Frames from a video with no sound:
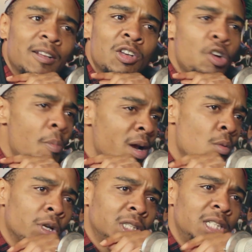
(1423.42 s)
Don't nobody
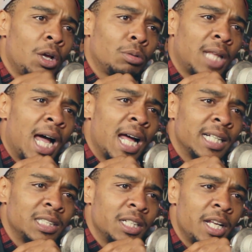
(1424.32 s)
want to see your thighs and